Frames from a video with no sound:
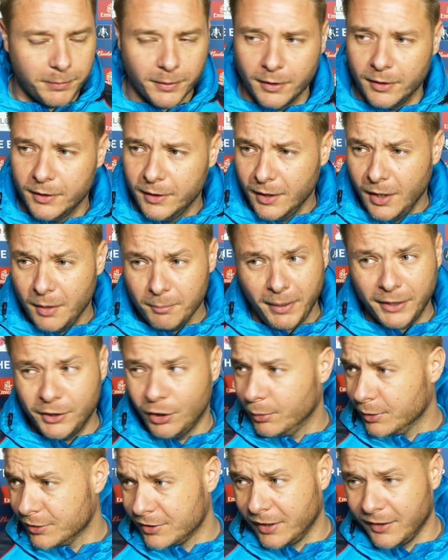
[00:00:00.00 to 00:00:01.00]
But make
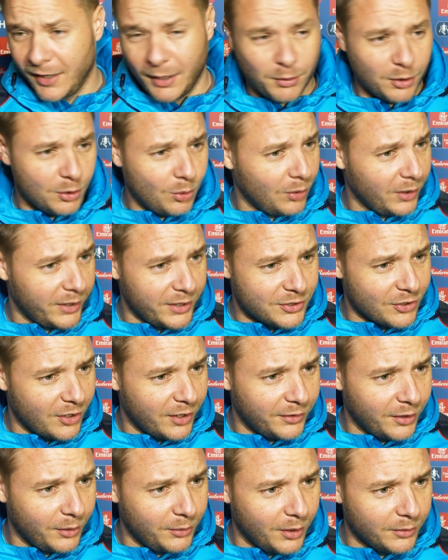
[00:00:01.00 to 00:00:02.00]
no mistake, they were a quality
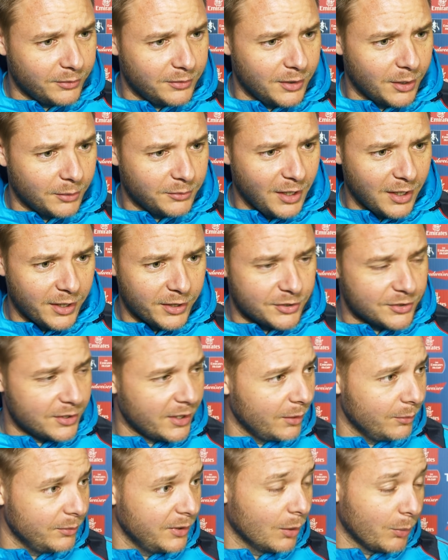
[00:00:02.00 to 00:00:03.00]
side, though. You know, Dulwich.
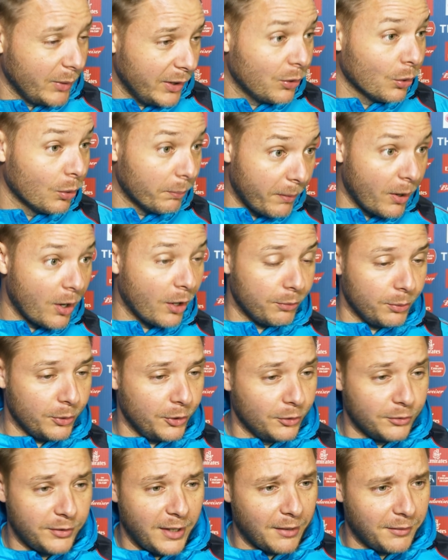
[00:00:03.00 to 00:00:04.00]
So we thought Bath were
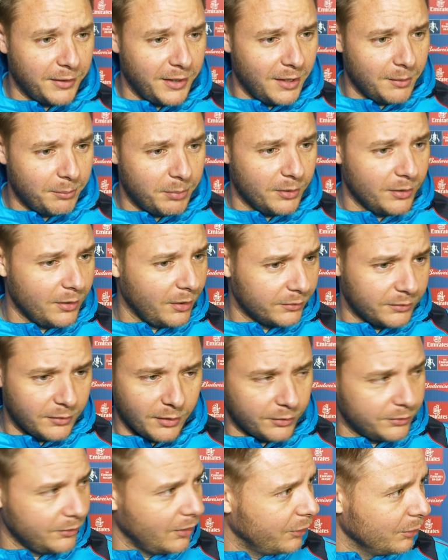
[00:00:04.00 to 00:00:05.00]
good down here, but
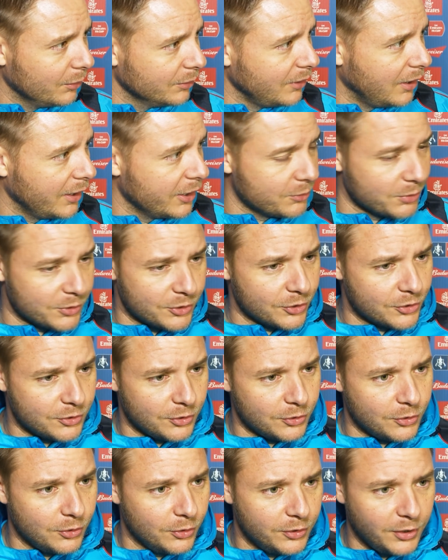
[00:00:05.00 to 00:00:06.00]
I thought Dulwich were just
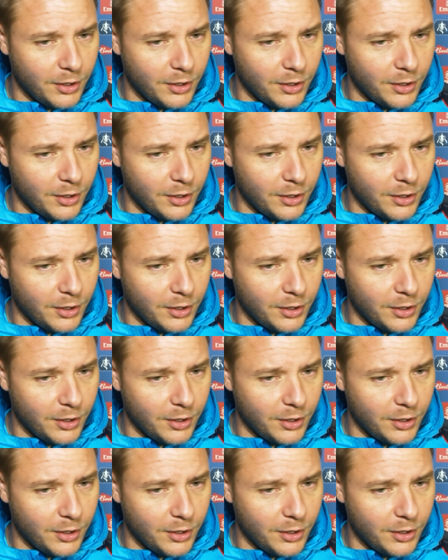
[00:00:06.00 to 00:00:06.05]
as good.